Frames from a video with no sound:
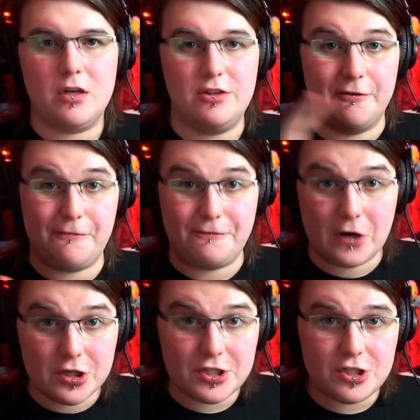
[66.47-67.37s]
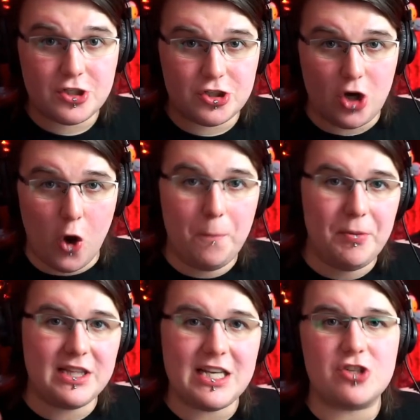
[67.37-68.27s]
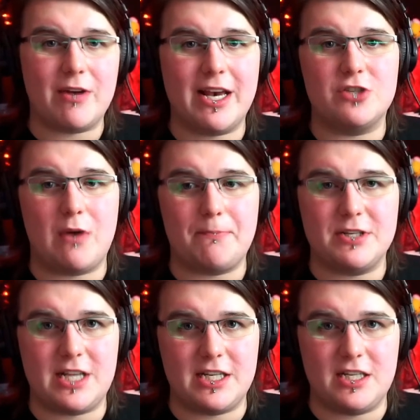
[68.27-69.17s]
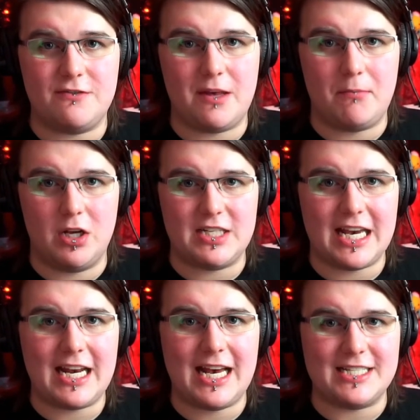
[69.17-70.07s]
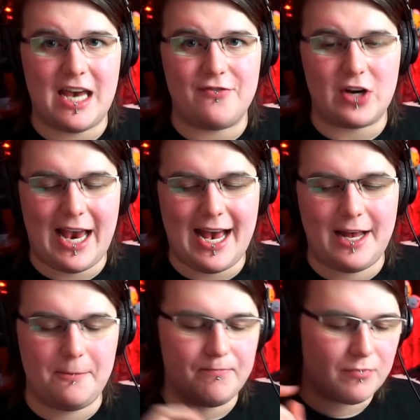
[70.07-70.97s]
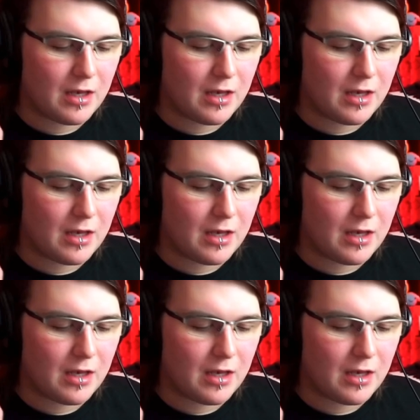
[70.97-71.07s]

The first openly trans representative that Montana has ever had